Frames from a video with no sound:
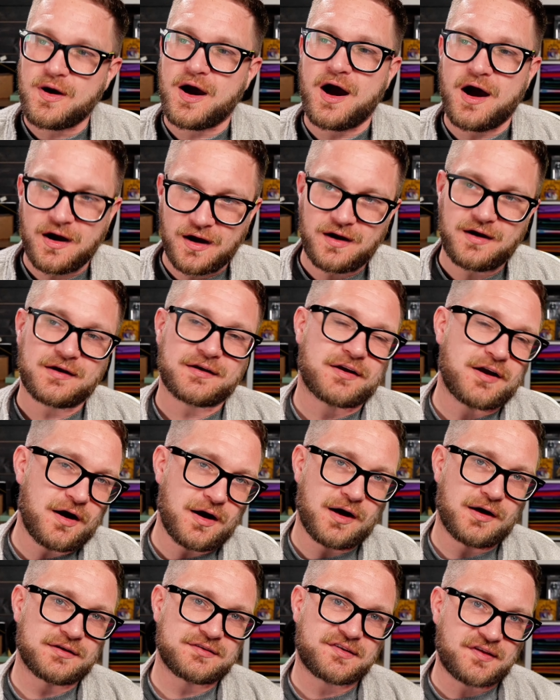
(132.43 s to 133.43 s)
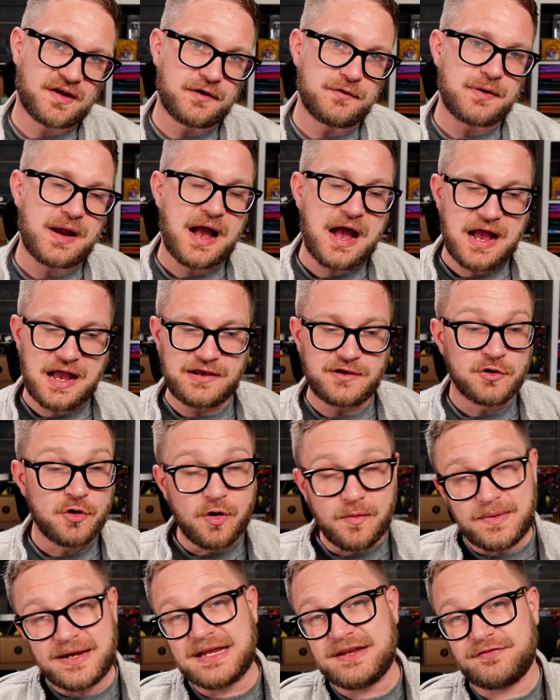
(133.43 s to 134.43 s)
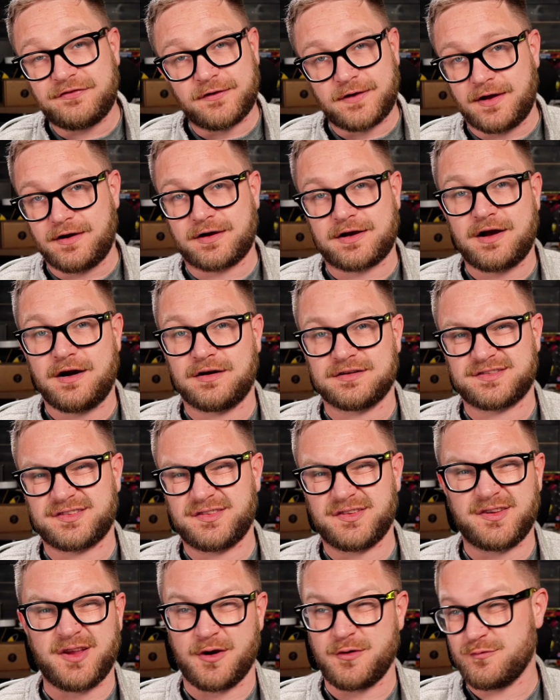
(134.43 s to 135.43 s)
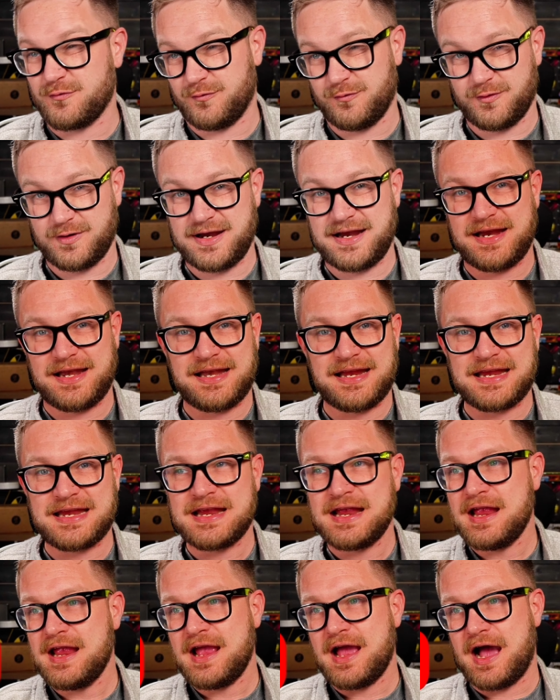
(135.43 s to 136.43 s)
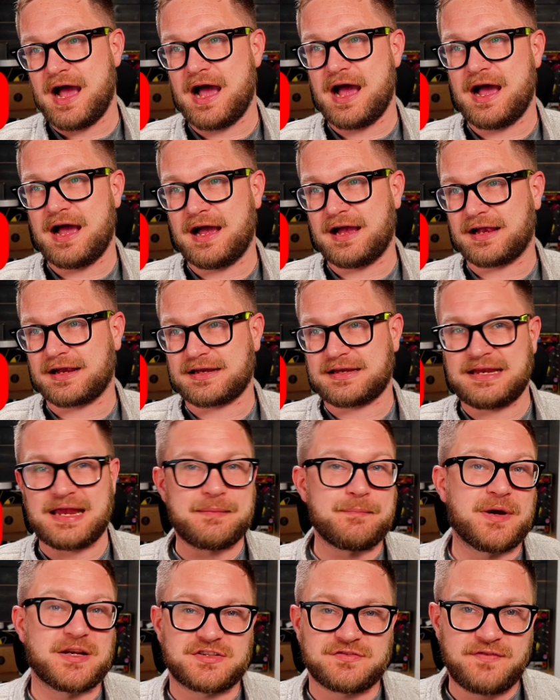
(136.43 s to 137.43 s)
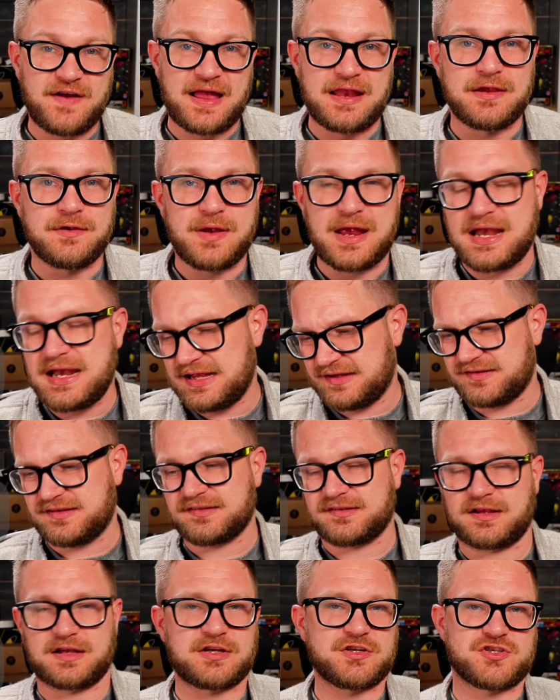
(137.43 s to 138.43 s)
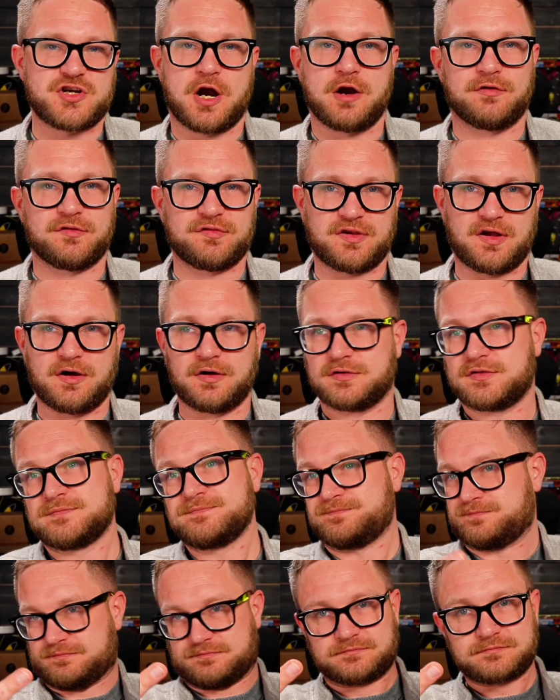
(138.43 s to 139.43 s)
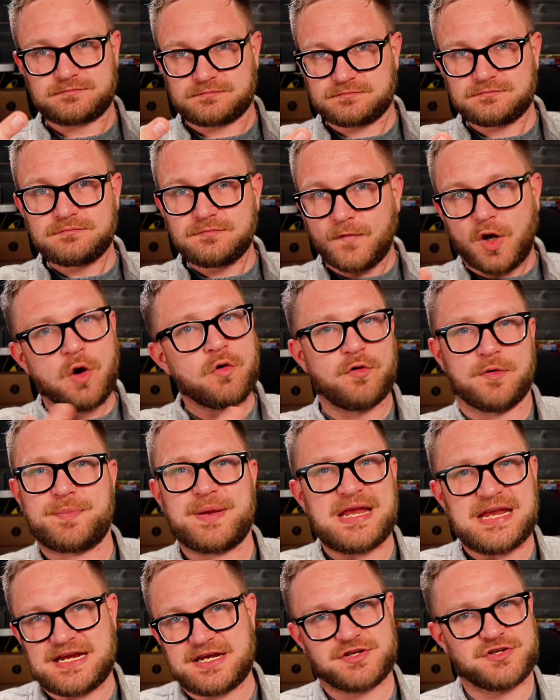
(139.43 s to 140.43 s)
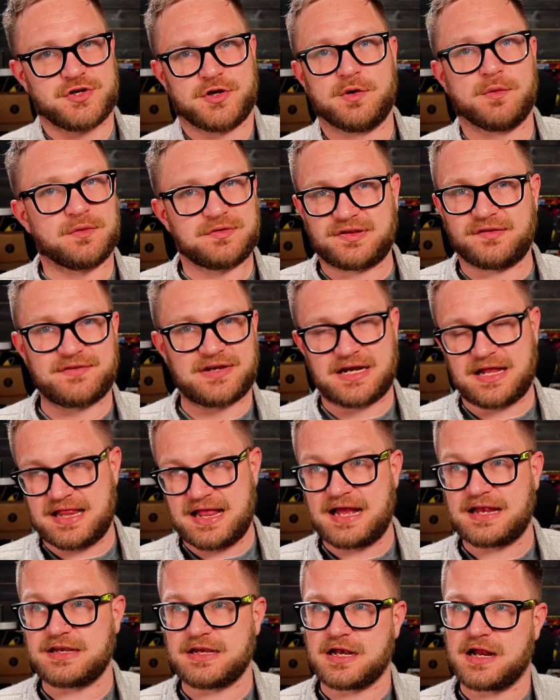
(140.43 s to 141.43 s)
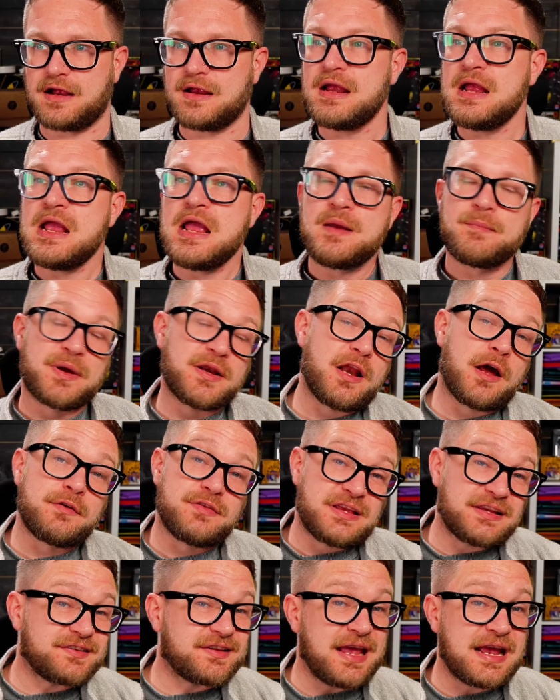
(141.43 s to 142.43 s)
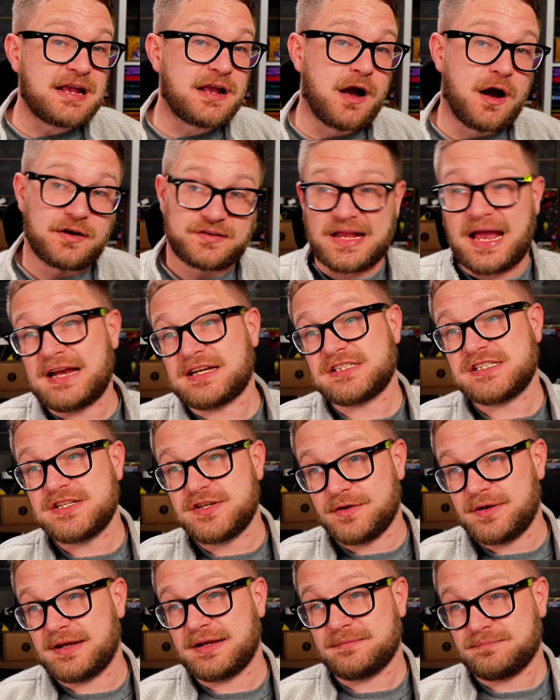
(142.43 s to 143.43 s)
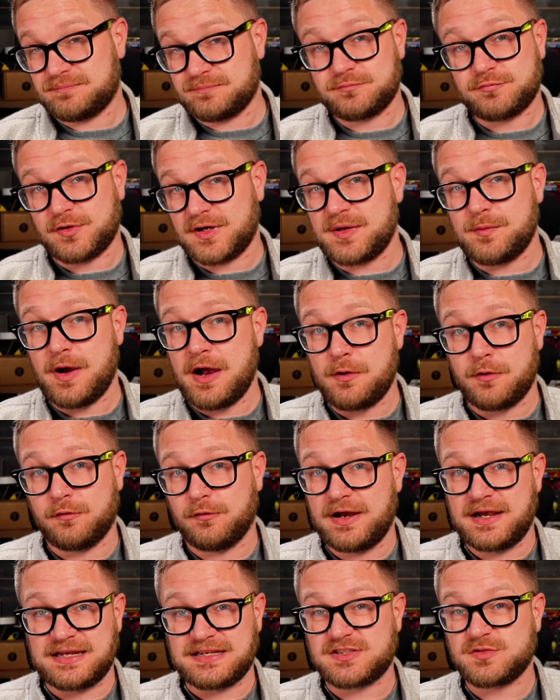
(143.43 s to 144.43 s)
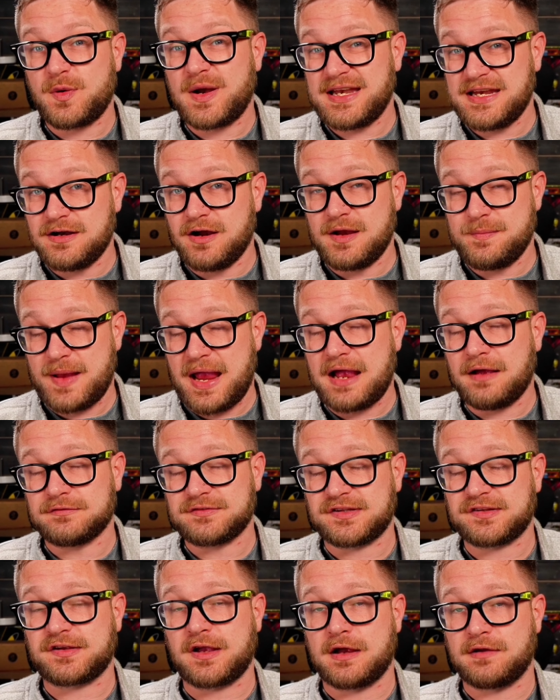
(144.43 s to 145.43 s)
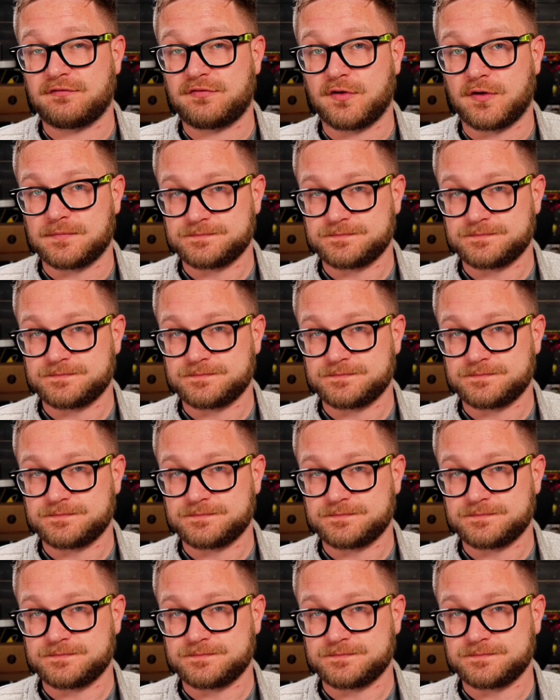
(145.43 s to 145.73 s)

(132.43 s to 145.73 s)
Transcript: Art card. So normally full art cards don't really get much value unless it's like a Charizard or a Pikachu or something like that, you know. But no, this Gengar is actually doing pretty well already. £29 it's going for.